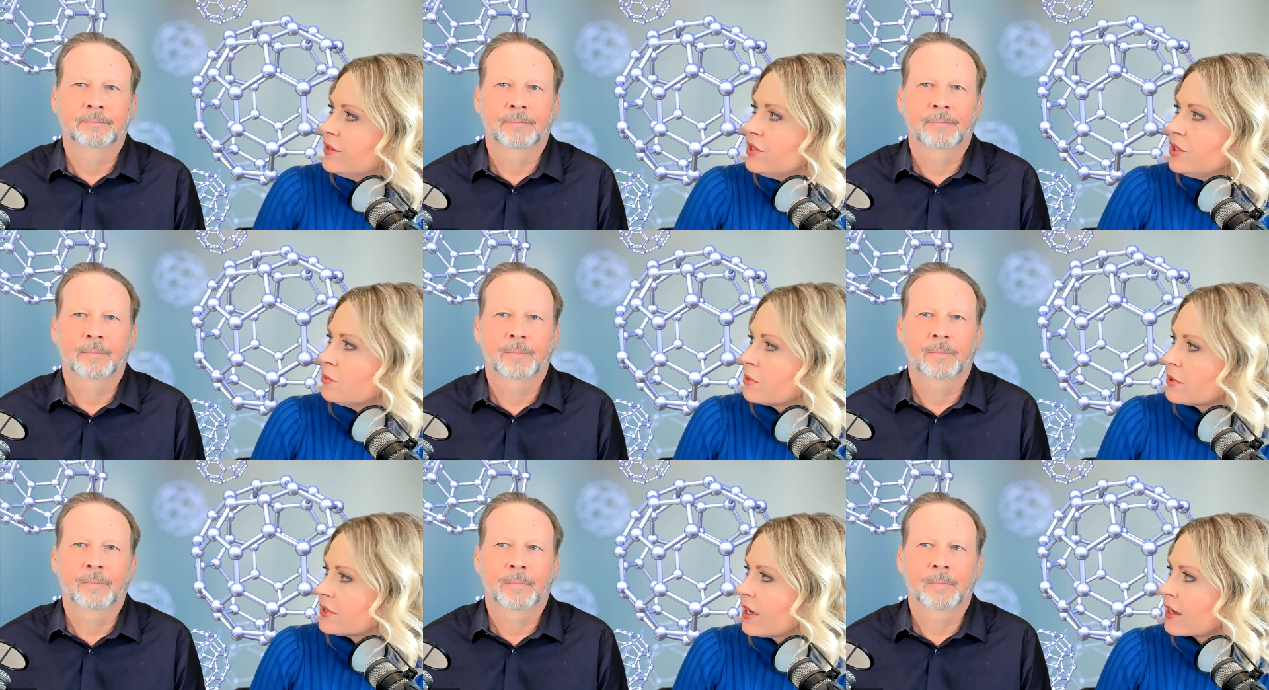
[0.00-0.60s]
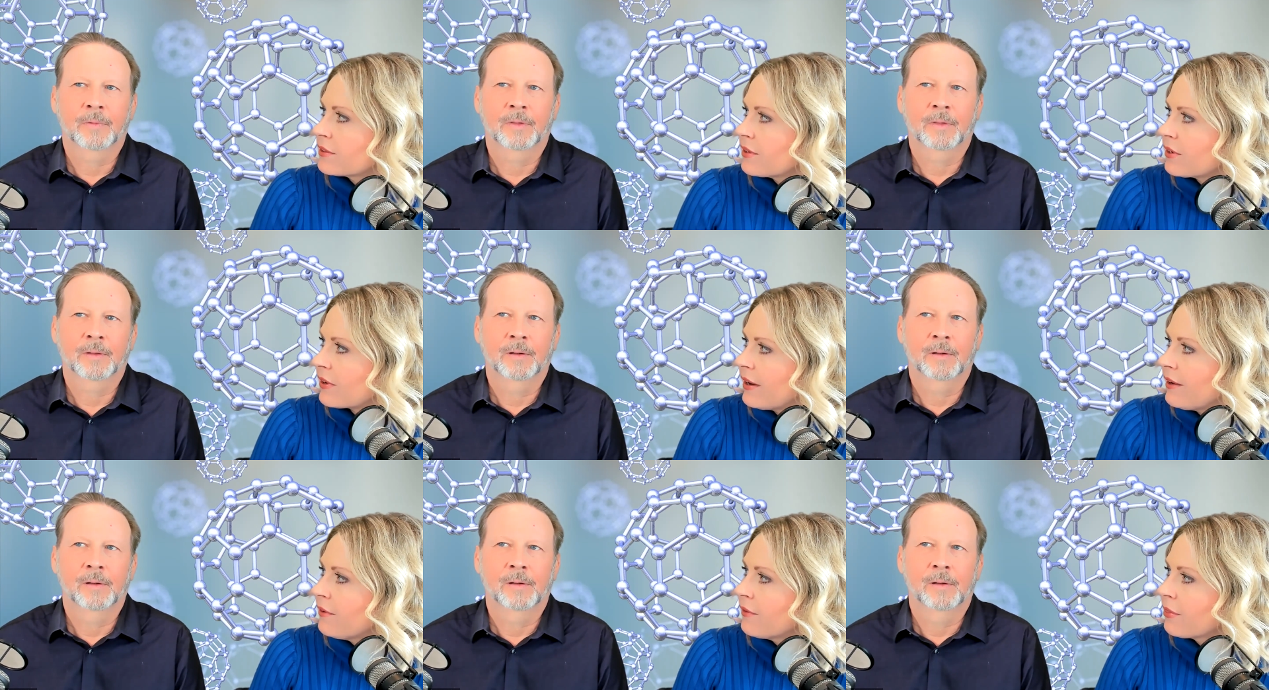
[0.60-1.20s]
Speaker 1: to protect
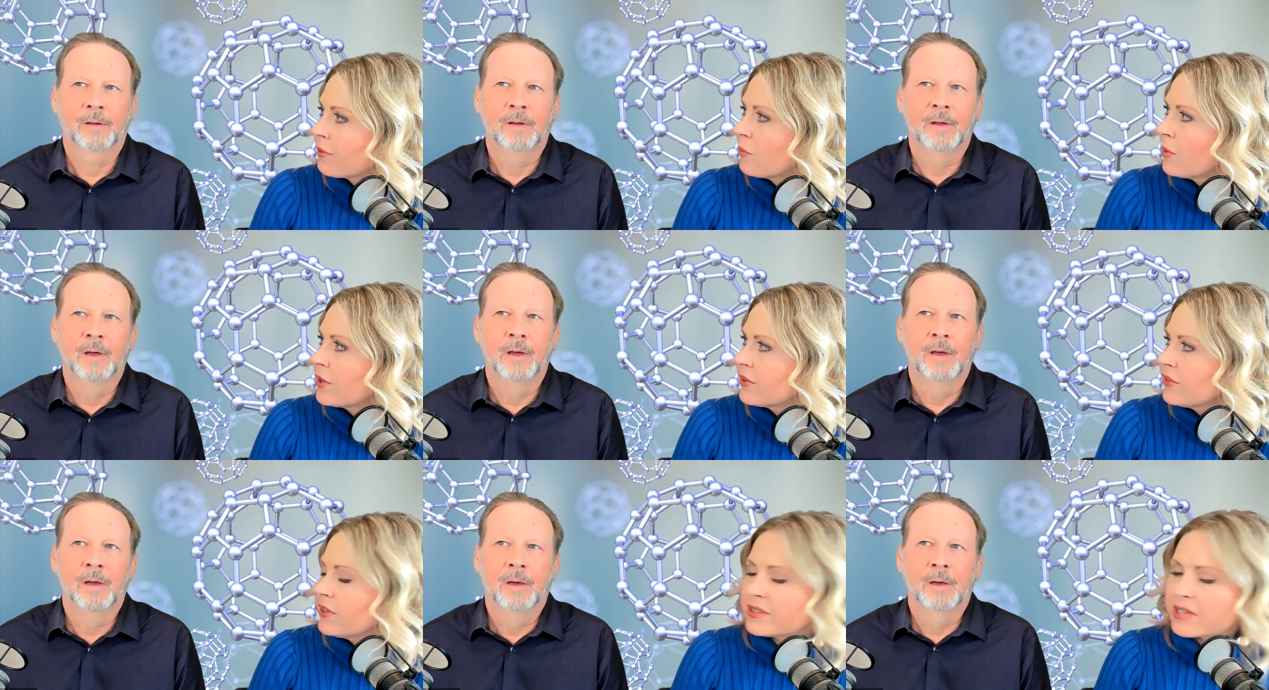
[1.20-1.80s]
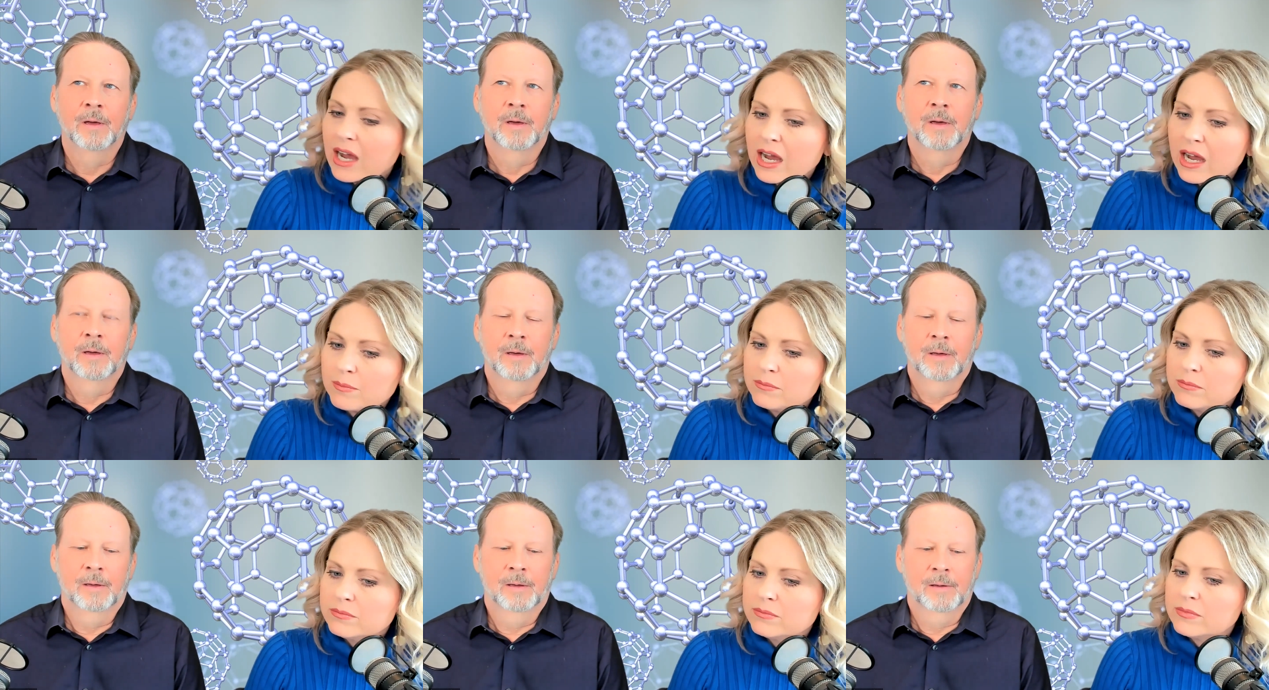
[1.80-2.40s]
their health? What are the
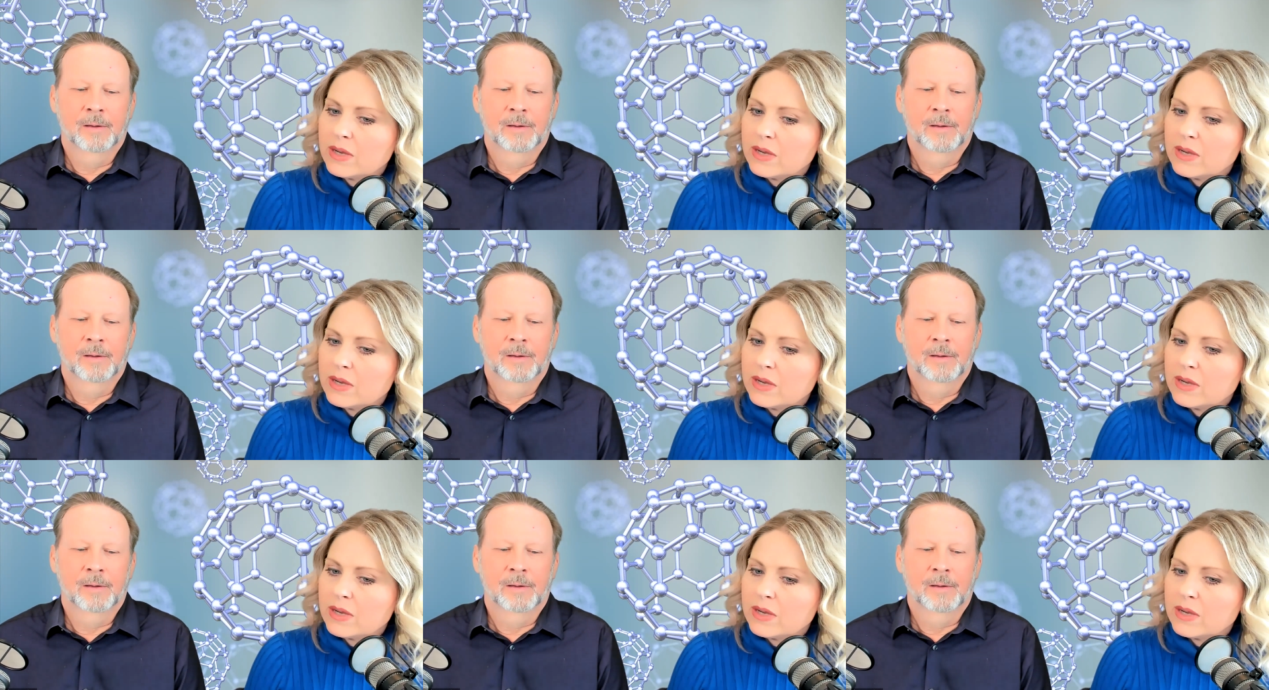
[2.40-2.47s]
top?